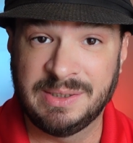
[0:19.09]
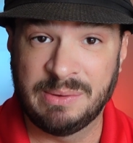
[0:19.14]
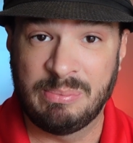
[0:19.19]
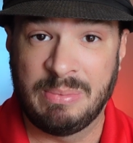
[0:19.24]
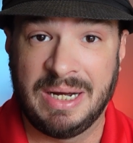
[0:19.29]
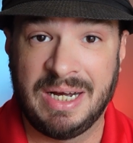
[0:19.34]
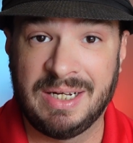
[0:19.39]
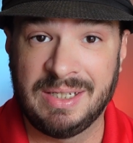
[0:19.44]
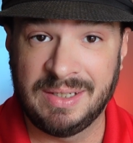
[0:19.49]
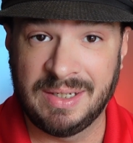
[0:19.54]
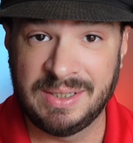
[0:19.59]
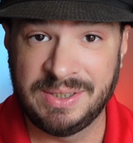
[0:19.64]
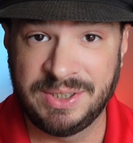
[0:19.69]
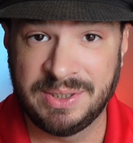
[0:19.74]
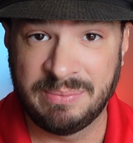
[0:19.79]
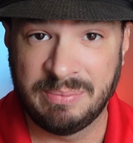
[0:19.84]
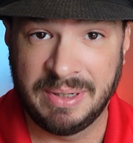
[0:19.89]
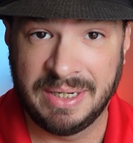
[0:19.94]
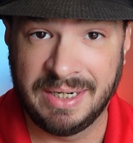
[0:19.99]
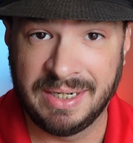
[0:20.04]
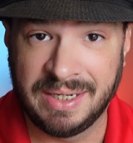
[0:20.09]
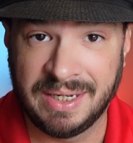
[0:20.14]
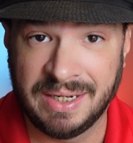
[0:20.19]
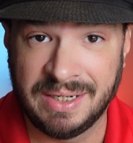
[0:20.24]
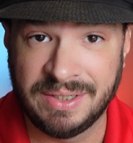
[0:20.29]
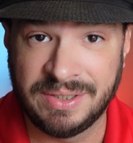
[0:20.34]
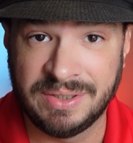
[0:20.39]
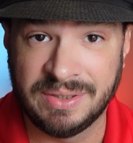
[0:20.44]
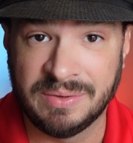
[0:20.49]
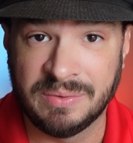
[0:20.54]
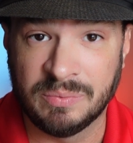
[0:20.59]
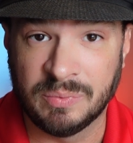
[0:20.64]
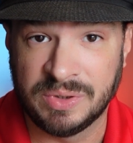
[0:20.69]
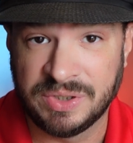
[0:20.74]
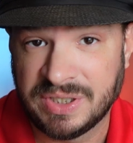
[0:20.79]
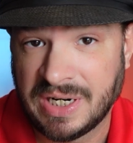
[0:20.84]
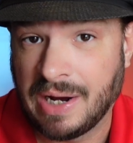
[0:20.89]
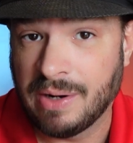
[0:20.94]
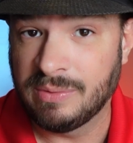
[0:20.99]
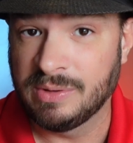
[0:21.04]
a biologic medication
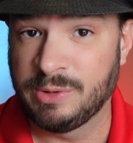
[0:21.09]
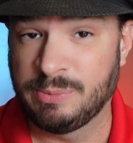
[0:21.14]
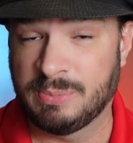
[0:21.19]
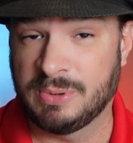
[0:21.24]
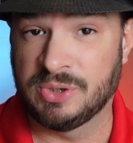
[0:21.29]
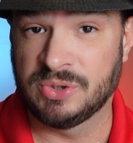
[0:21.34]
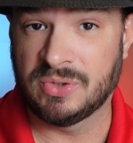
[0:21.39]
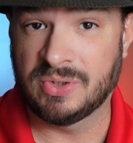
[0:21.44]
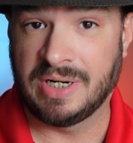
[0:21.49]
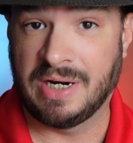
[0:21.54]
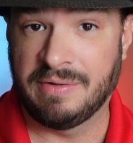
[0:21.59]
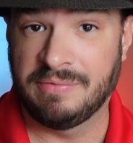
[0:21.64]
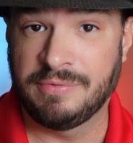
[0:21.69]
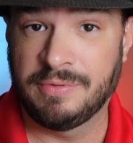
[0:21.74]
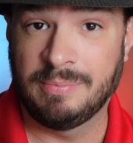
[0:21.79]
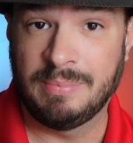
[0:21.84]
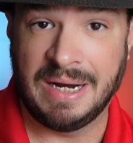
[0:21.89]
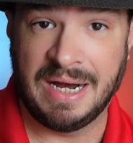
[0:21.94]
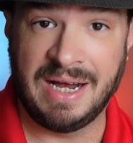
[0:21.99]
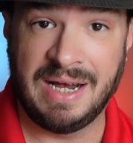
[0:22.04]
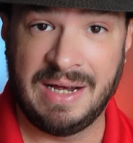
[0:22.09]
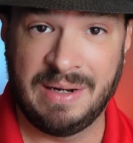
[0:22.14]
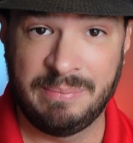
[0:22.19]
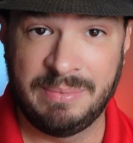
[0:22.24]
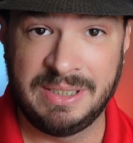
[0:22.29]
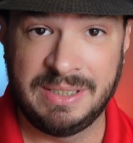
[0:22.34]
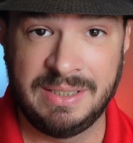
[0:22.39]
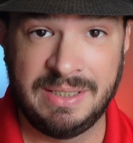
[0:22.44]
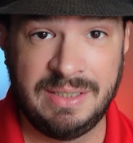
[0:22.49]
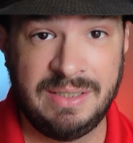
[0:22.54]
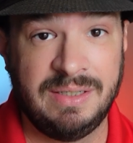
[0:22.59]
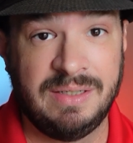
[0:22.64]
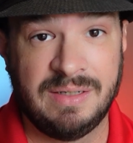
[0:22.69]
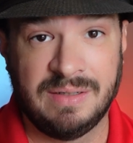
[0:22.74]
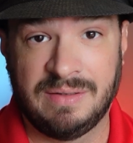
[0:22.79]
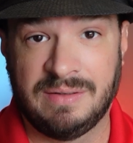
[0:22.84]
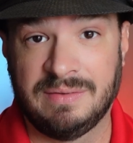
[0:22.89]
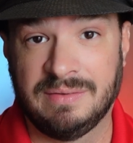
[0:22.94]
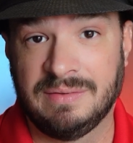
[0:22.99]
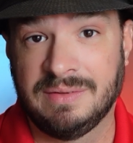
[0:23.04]
which I was prescribed for my IBD
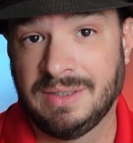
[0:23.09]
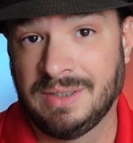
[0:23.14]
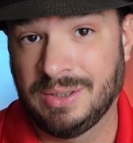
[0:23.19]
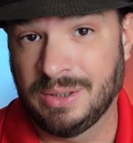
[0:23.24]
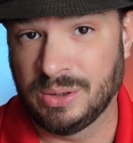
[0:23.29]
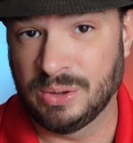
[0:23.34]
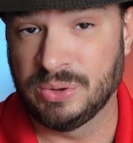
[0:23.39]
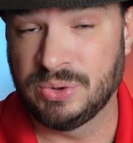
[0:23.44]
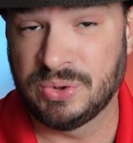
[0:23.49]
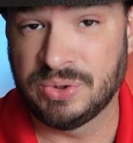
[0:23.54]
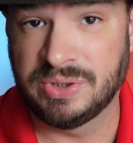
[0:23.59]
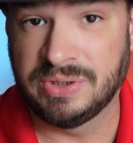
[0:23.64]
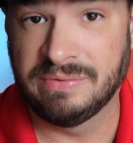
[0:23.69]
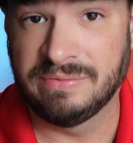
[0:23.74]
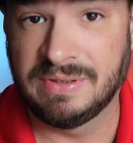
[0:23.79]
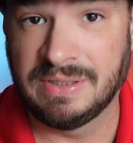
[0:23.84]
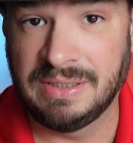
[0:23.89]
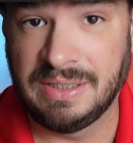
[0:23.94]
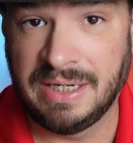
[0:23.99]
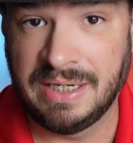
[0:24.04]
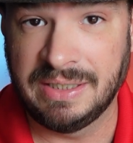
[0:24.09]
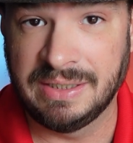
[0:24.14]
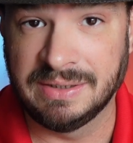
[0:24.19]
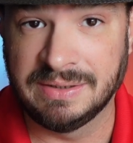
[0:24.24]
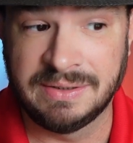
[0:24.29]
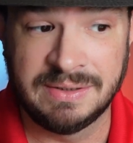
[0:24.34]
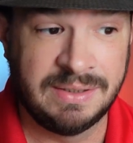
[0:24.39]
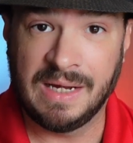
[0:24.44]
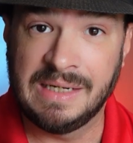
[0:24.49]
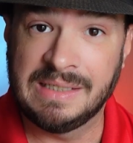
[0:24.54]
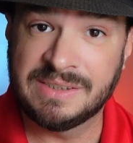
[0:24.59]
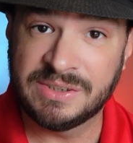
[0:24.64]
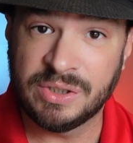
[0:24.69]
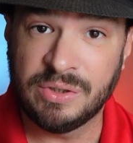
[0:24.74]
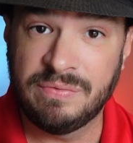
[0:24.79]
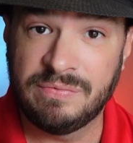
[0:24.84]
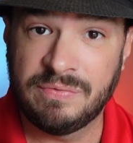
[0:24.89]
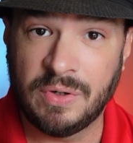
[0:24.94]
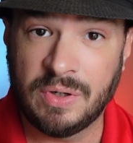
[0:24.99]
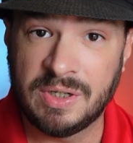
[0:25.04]
called Ulcerative Colitis, and
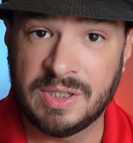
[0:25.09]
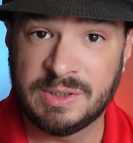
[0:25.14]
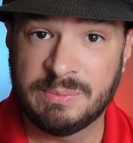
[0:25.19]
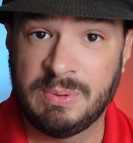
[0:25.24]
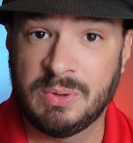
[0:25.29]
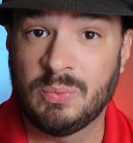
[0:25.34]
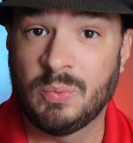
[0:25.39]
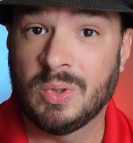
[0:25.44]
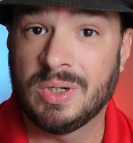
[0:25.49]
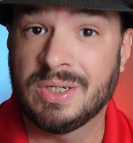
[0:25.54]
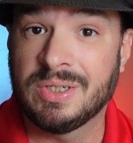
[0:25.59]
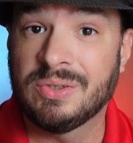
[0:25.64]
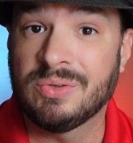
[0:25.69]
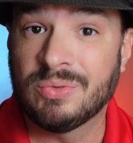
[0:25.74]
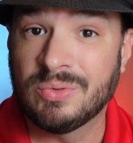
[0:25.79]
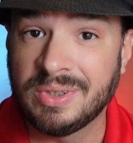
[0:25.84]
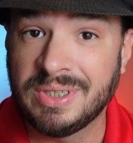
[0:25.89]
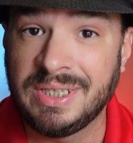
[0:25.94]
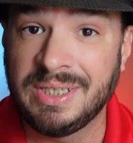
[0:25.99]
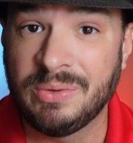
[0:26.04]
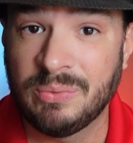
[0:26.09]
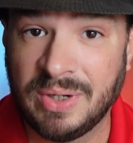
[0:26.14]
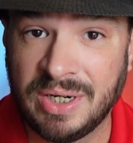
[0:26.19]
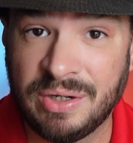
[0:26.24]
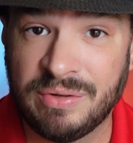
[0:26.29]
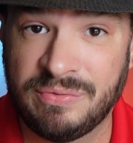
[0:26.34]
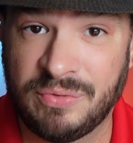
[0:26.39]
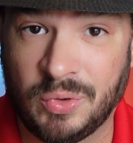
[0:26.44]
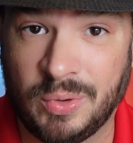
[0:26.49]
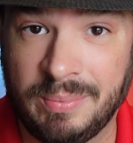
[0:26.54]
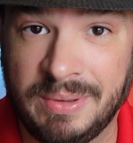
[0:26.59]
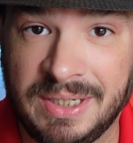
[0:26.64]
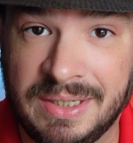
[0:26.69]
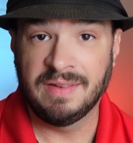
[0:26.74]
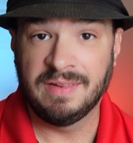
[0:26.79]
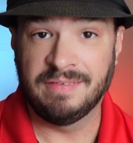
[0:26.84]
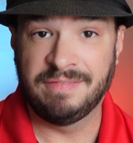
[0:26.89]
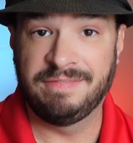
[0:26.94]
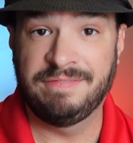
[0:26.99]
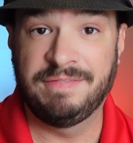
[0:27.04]
so far it's been working really well for me.
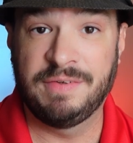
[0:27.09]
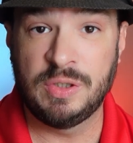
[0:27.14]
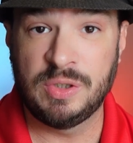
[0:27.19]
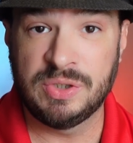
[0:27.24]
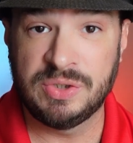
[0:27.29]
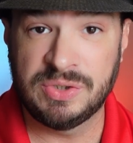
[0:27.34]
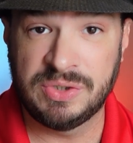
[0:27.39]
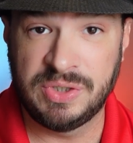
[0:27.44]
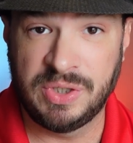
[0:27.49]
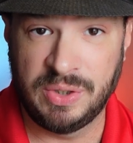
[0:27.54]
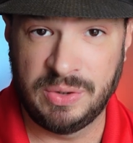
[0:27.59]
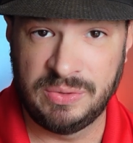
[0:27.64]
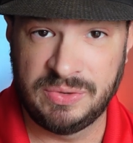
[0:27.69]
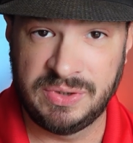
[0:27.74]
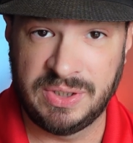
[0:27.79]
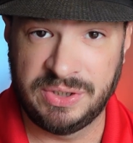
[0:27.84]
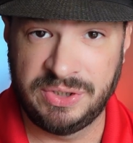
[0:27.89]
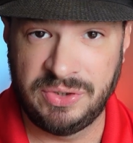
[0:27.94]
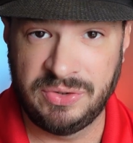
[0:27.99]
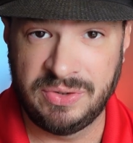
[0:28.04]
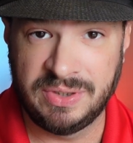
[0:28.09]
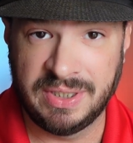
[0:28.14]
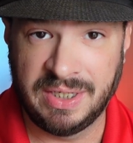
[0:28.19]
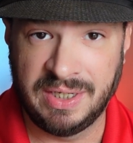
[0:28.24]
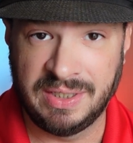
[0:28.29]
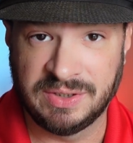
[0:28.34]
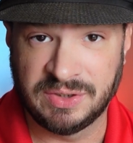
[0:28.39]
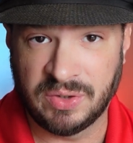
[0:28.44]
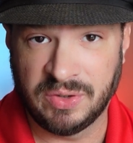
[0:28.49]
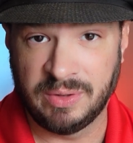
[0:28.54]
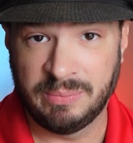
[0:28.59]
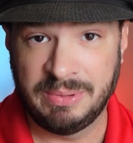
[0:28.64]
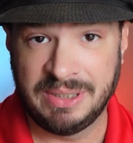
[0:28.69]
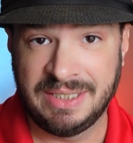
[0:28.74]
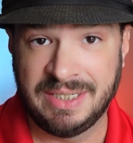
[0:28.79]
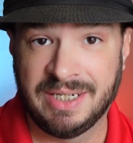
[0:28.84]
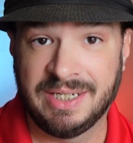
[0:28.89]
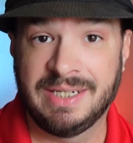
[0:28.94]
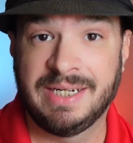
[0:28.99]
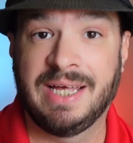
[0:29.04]
The first dose that you take is going to be
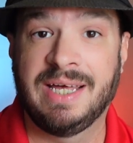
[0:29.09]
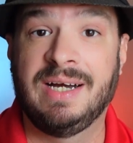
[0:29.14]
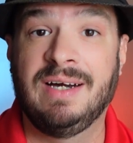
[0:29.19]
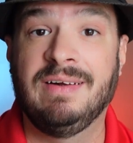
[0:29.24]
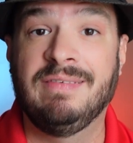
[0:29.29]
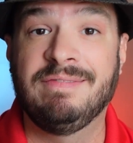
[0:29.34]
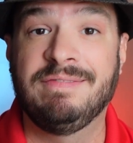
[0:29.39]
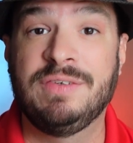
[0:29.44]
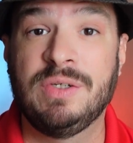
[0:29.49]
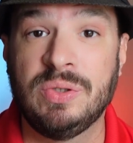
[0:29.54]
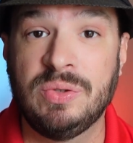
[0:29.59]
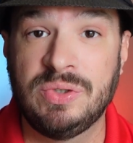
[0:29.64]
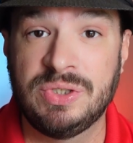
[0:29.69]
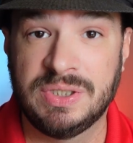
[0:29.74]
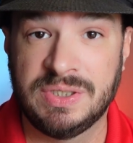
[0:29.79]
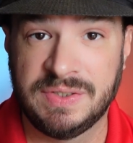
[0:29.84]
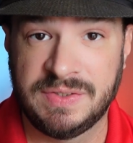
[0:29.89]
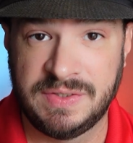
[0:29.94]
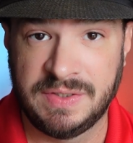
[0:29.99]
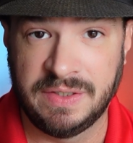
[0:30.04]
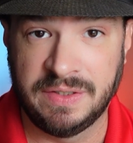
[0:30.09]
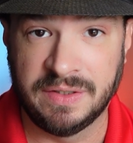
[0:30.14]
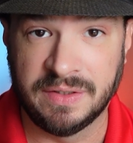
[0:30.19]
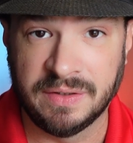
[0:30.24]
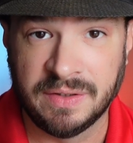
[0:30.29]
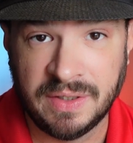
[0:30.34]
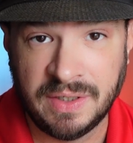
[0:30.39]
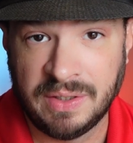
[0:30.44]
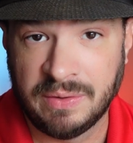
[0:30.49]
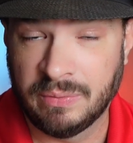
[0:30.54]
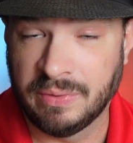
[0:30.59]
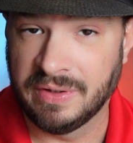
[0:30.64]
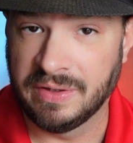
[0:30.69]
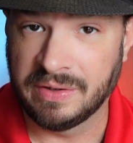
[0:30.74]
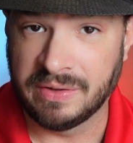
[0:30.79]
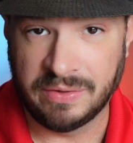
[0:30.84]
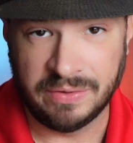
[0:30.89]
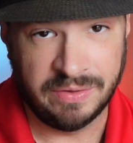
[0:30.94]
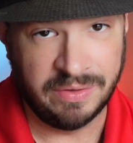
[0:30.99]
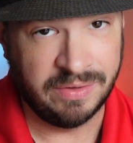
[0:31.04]
done at an infusion center where they're
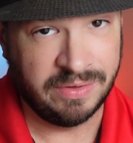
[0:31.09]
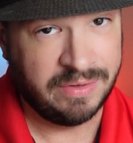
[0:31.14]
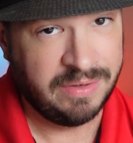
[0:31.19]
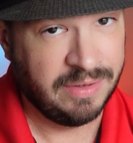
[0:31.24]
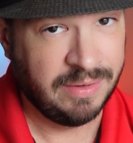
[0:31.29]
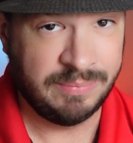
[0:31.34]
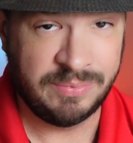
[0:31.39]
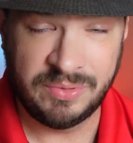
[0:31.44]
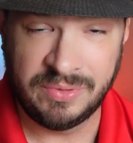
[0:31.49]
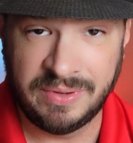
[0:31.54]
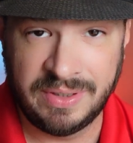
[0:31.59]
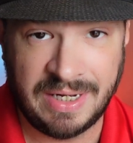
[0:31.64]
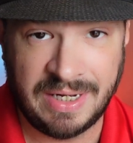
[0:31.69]
going to hook you up to an